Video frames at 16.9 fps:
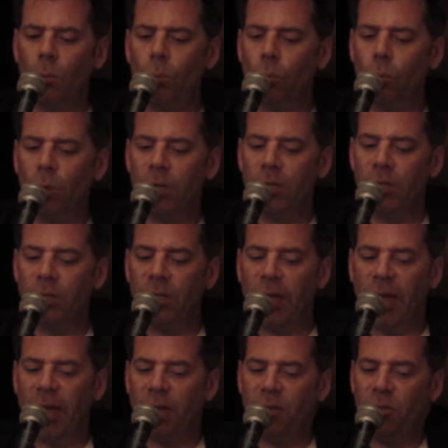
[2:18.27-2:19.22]
What is
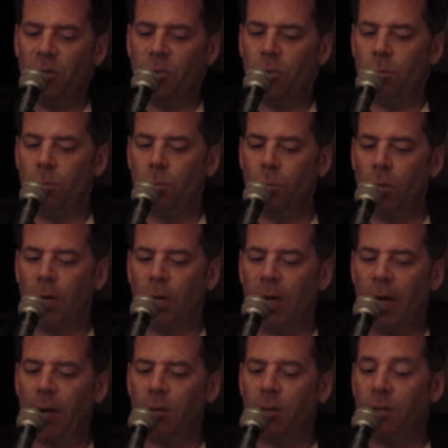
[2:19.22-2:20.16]
that? You work
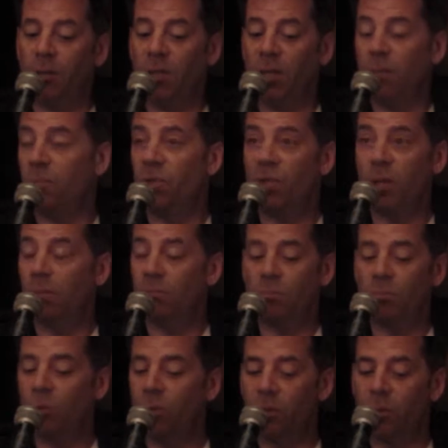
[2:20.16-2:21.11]
out at the same
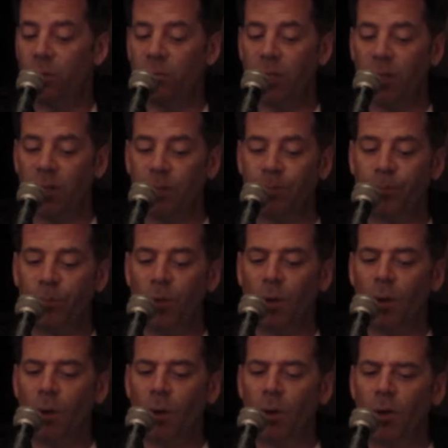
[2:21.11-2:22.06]
gym or something?
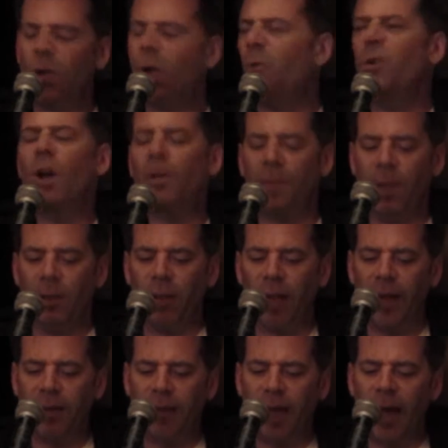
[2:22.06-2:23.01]
No, nothing
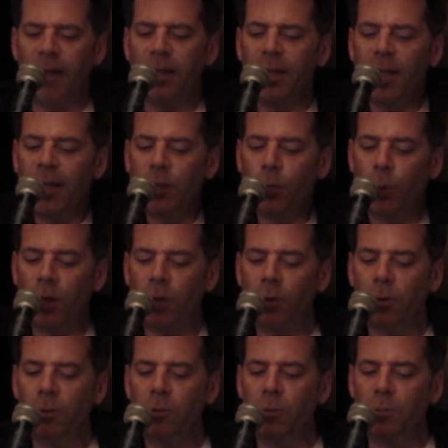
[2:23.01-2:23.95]
like that. It's one of
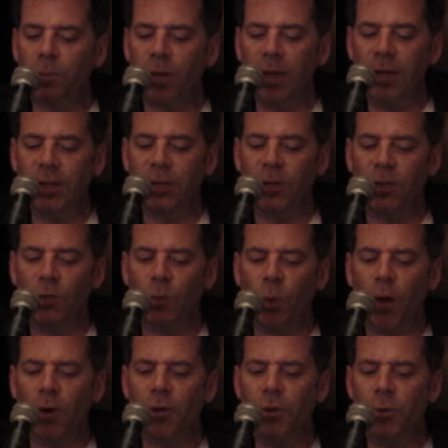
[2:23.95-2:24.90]
those places
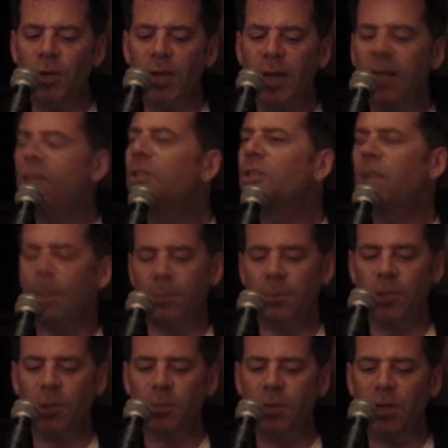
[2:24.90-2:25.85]
where you get
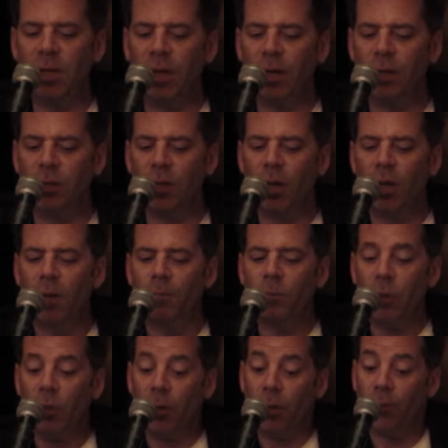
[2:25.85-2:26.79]
accepted because
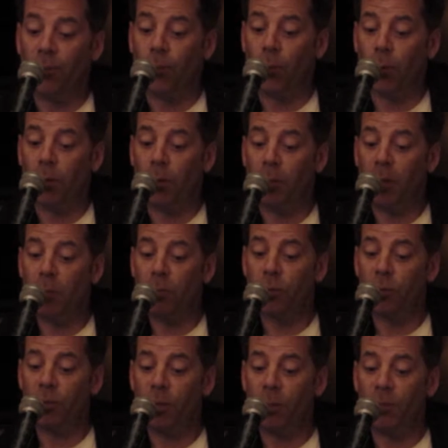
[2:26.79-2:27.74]
you can afford the
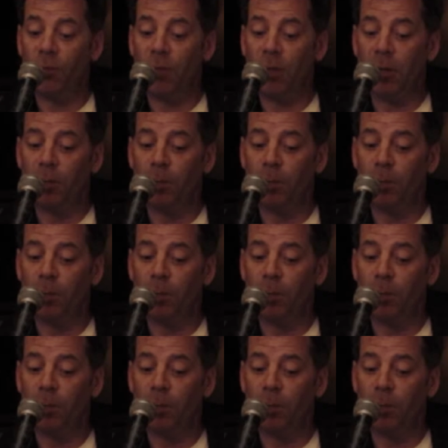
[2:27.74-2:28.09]
membership fee.